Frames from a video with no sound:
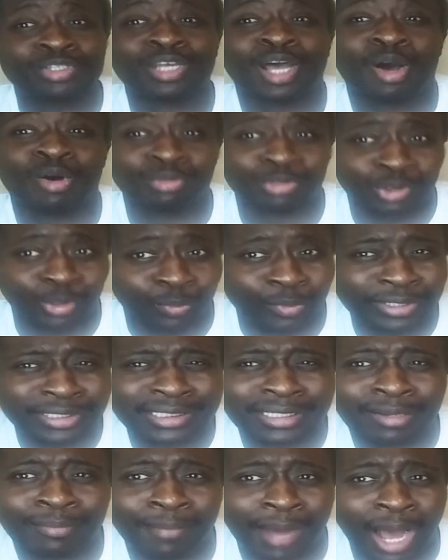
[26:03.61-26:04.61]
also went
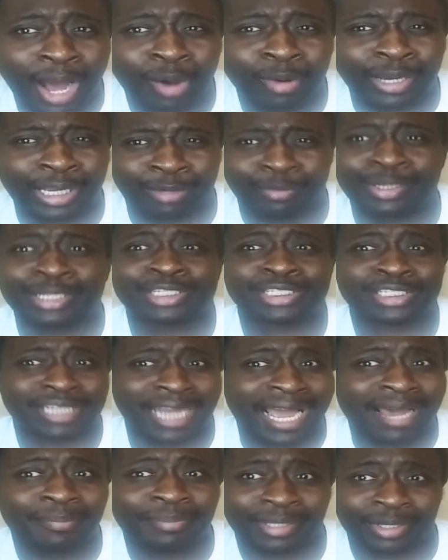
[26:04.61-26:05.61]
to the mall and went
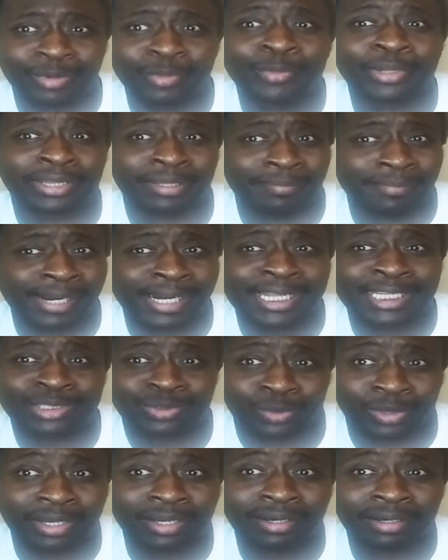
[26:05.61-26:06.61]
shopping with the money as
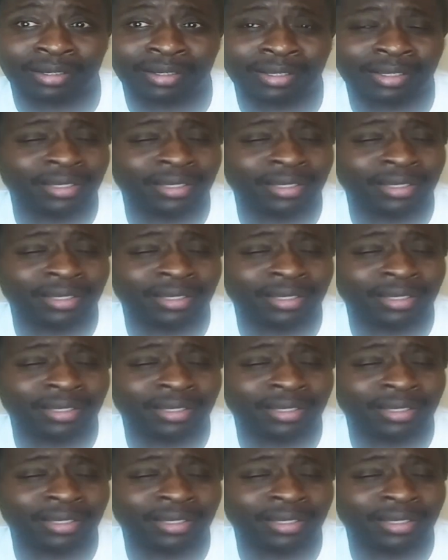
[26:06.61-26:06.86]
well.